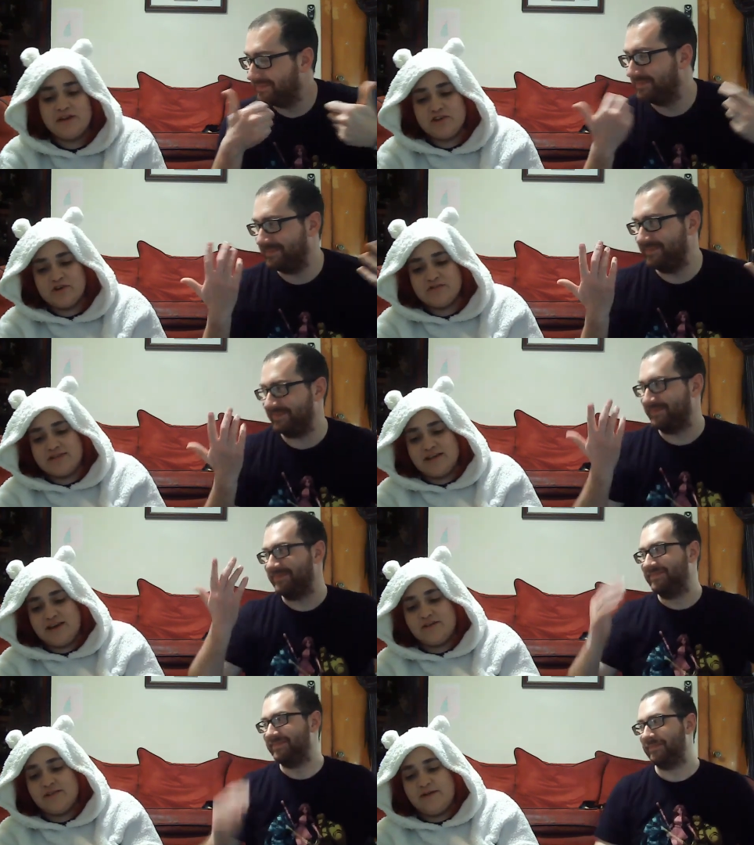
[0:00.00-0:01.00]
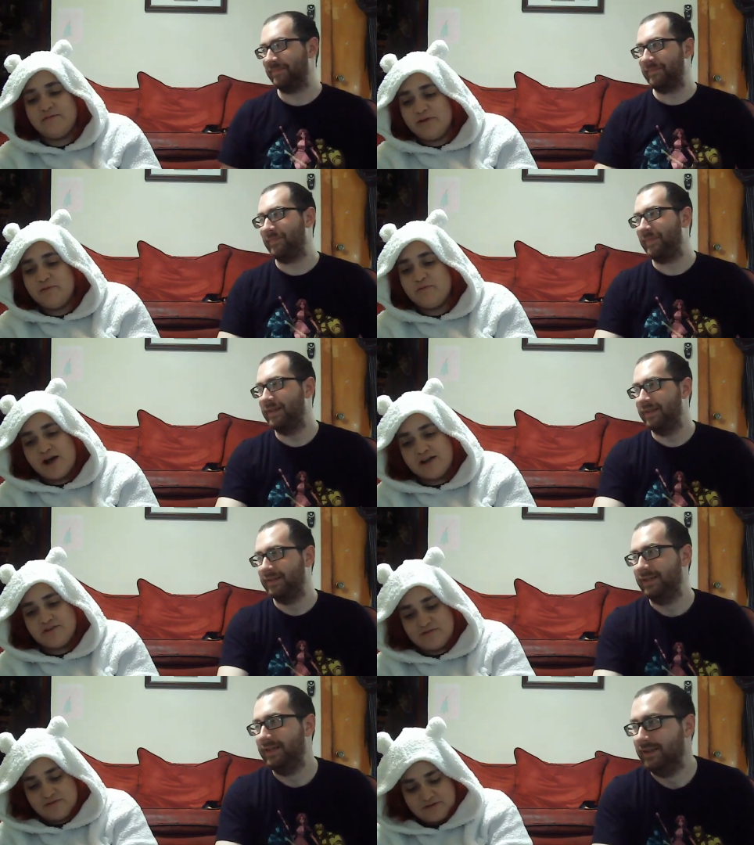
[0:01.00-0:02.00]
Speaker 1: shows that I could like rewatch
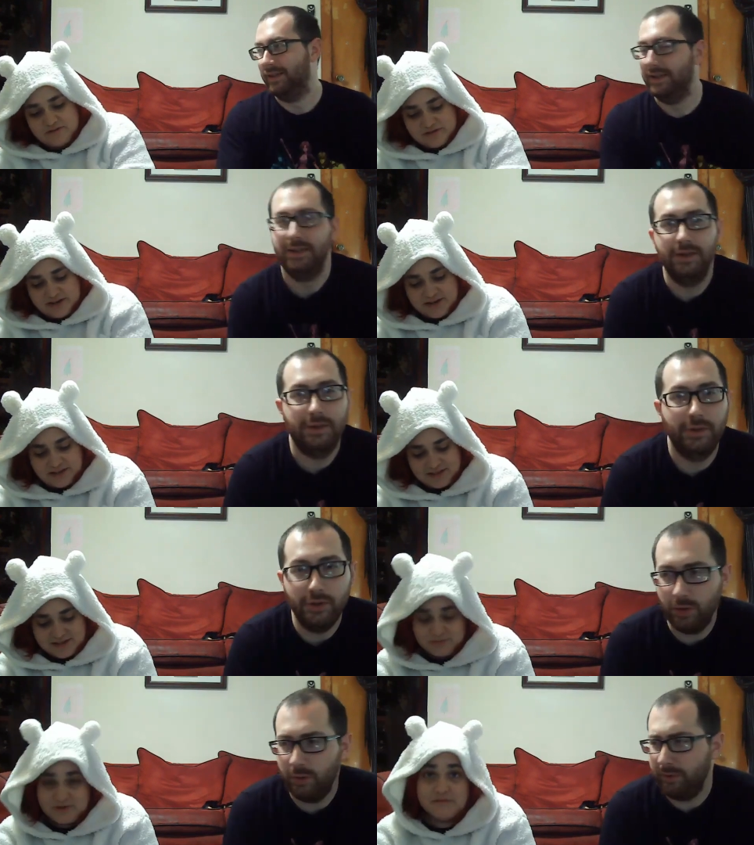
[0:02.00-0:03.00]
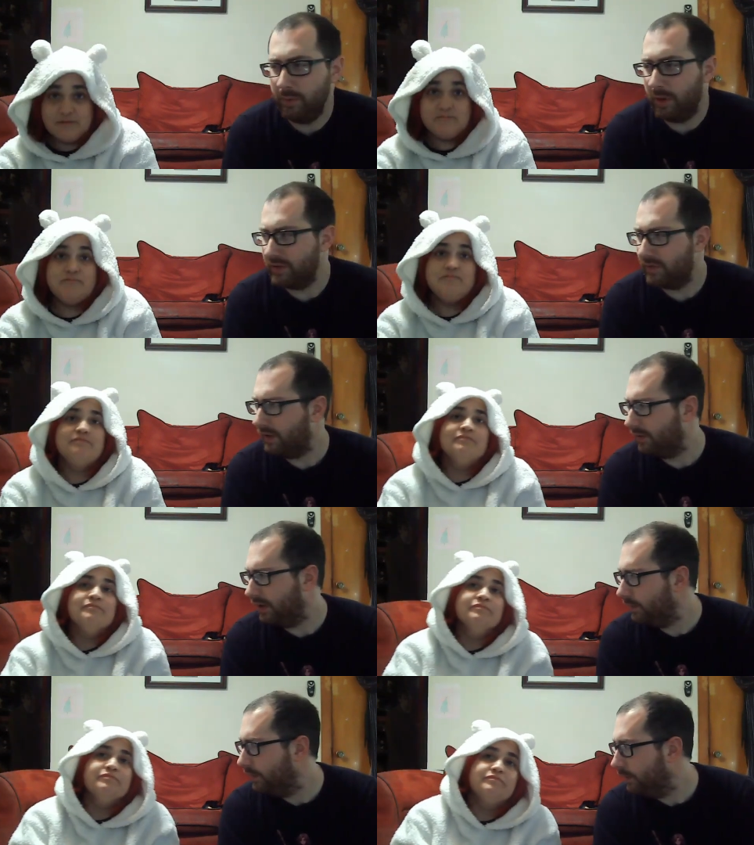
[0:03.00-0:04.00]
over and over again. And well, oh, you couldn't
Speaker 2: rewatch Firefly
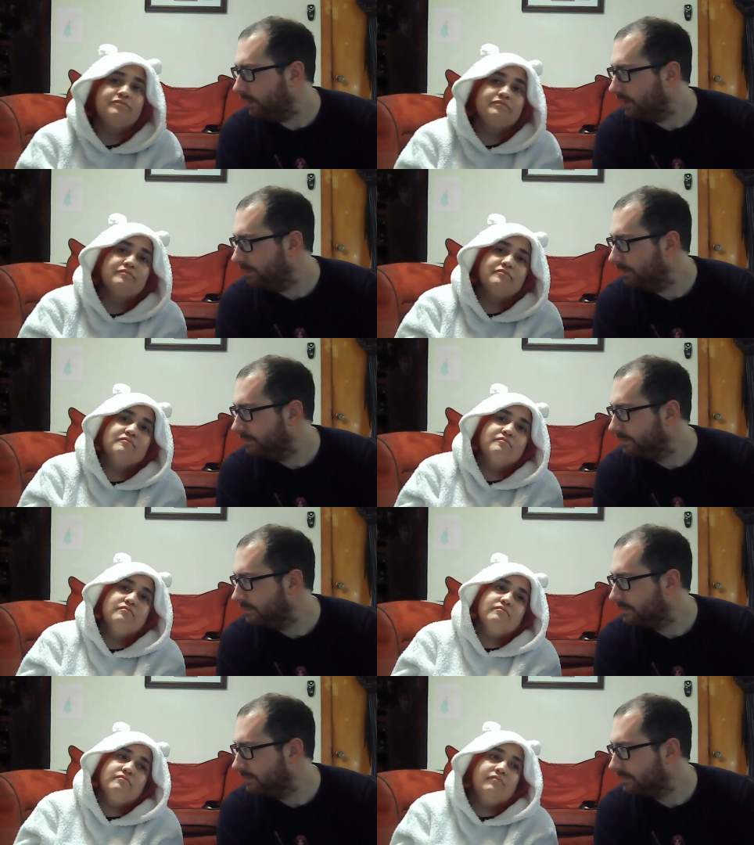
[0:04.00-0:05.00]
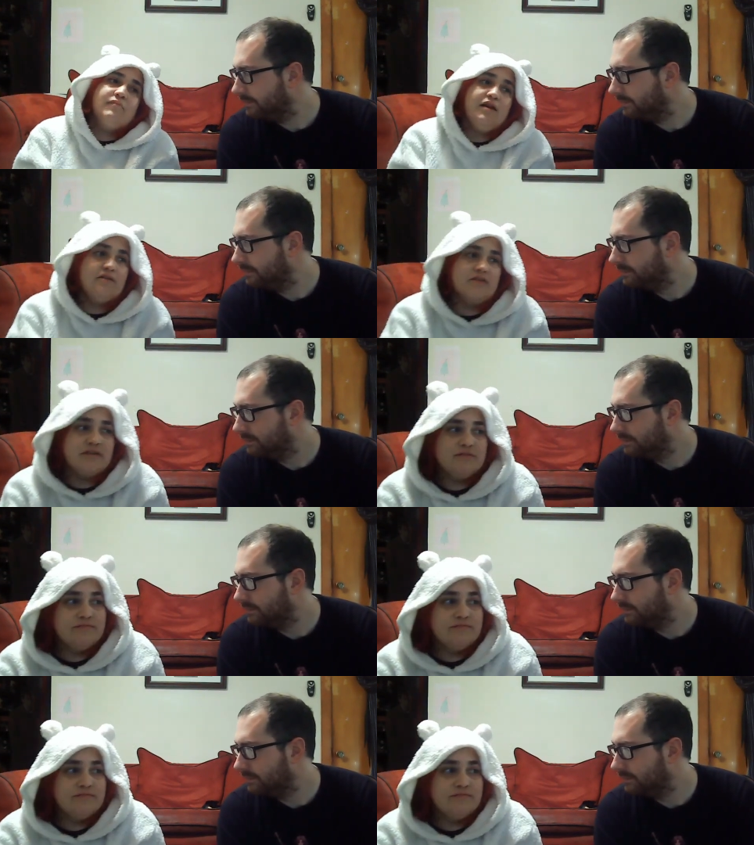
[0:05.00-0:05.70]
over and over again.
Speaker 1: I could.